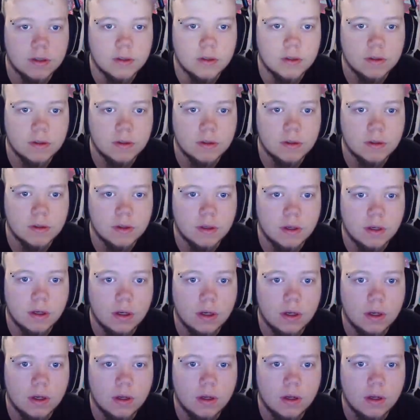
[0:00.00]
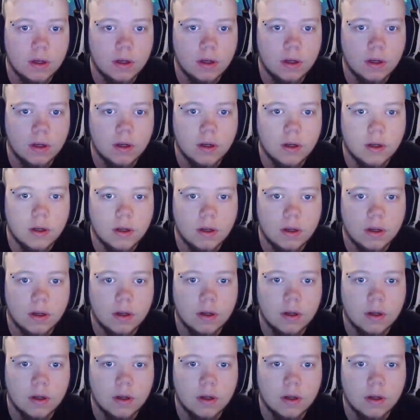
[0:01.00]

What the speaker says: No one is speaking in this clip.